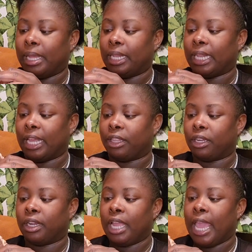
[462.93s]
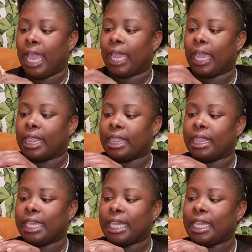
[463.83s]
leather.
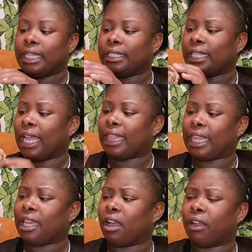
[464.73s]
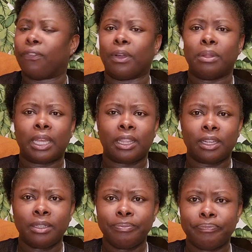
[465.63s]
And these, I think, are faux
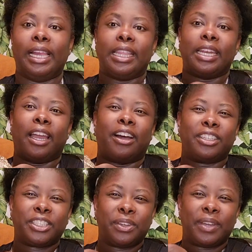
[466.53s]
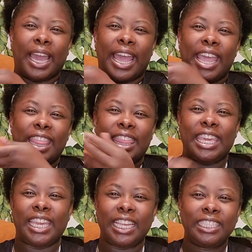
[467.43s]
leather. And then I also got
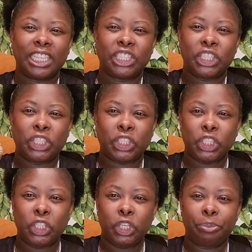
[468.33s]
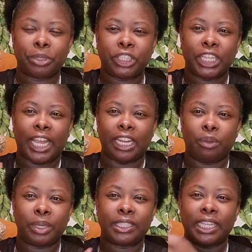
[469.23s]
these super
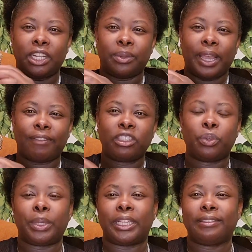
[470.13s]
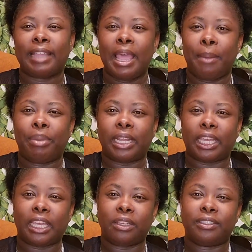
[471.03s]
shiny ones. They don't have the twist, but
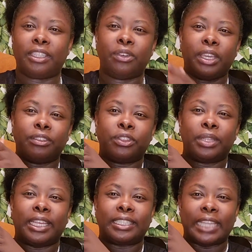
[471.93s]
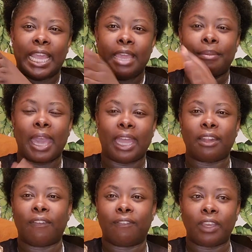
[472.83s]
it still gives you that same
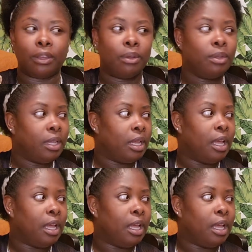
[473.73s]
kind of feel